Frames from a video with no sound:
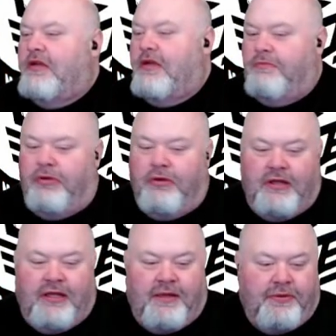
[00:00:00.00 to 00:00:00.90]

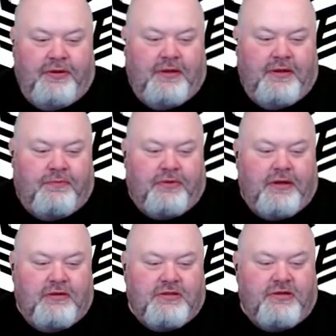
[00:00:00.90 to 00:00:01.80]
pull up a
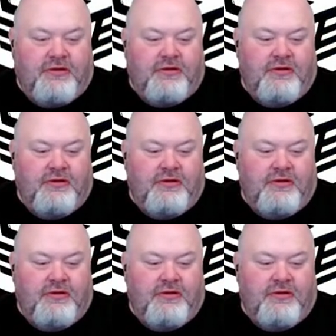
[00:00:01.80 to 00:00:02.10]
browser.